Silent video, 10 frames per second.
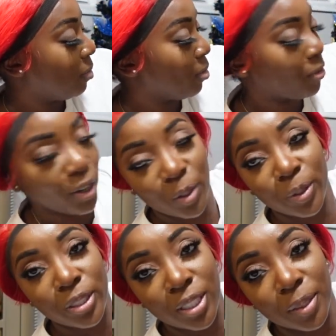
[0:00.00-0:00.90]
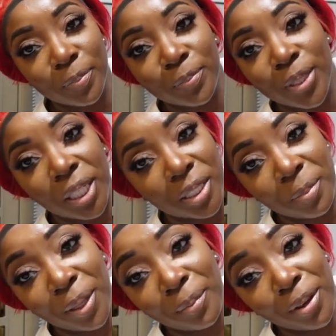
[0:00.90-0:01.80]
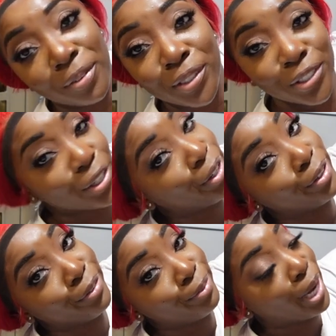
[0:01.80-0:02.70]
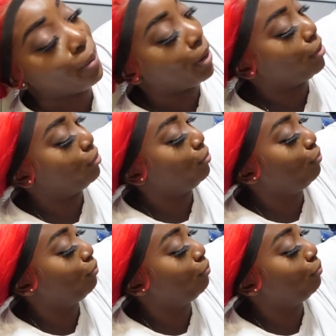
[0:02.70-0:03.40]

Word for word: Before I go to sleep and take this makeup off. Because y'all know how I do.